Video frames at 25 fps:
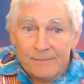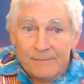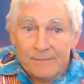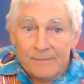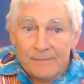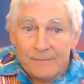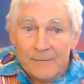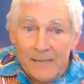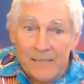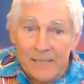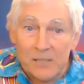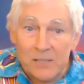
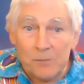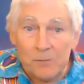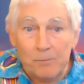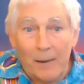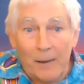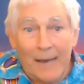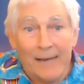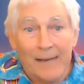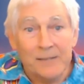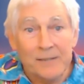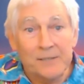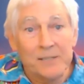It's
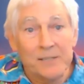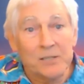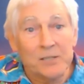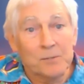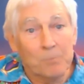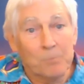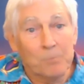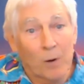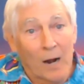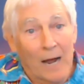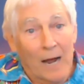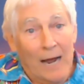past its
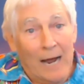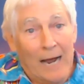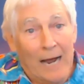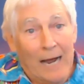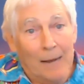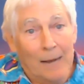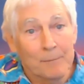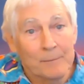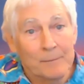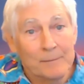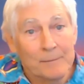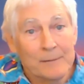
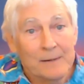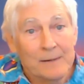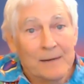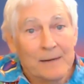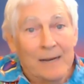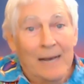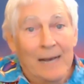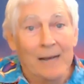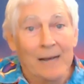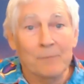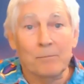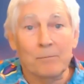prime
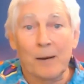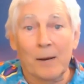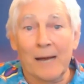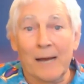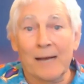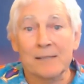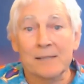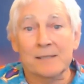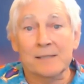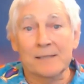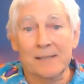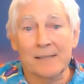and
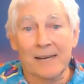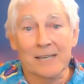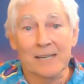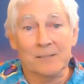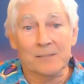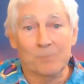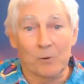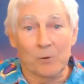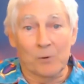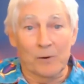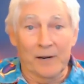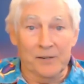past the
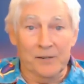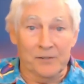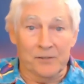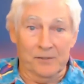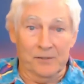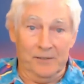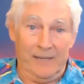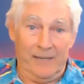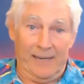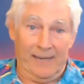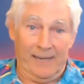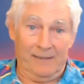
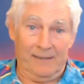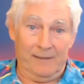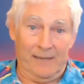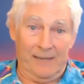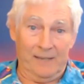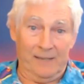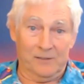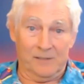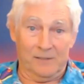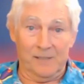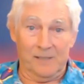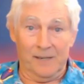expiration date
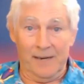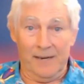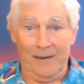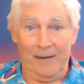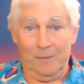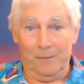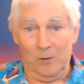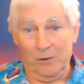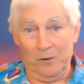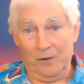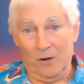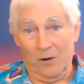as the
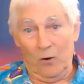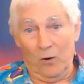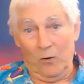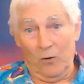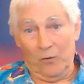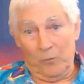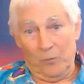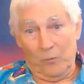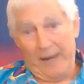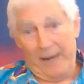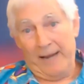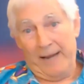neighborhood all
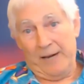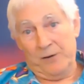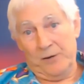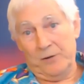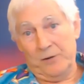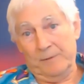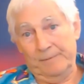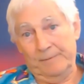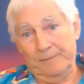the rage.